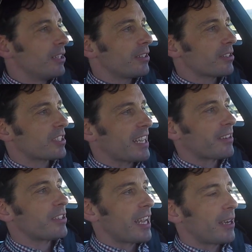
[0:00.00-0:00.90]
the
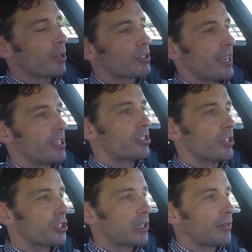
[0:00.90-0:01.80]
standard A110 is
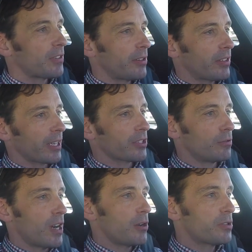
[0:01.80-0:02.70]
such a lovely thing as a
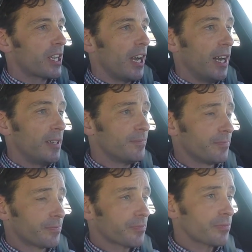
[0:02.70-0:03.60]
road car
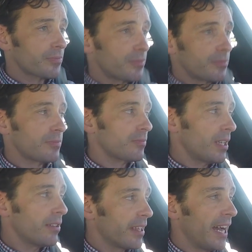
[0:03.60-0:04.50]

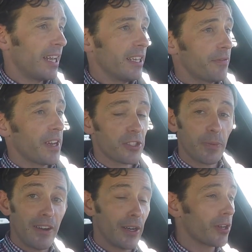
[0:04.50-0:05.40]
that if that's
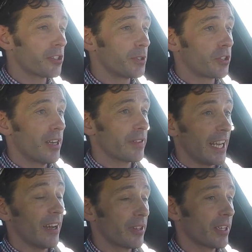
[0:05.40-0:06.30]
where I were going to be driving it,
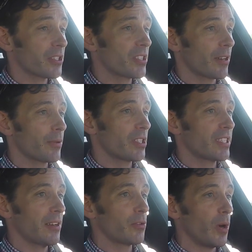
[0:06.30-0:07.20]
I think I'd stick with the
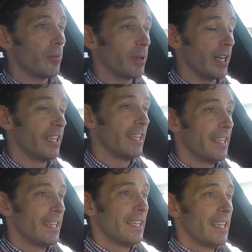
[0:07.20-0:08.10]
standard one. But
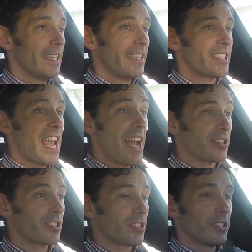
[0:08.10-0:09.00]
this
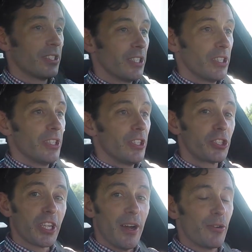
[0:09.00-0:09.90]
S
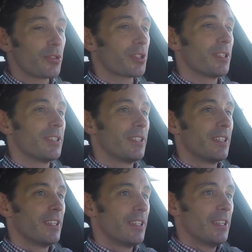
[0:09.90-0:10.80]
shows
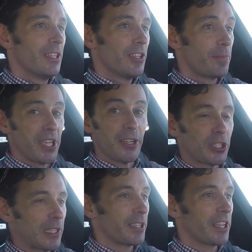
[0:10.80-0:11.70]
the
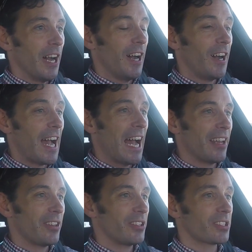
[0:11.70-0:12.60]
potential in the car,
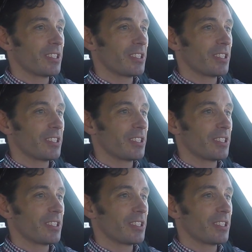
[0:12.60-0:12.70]
and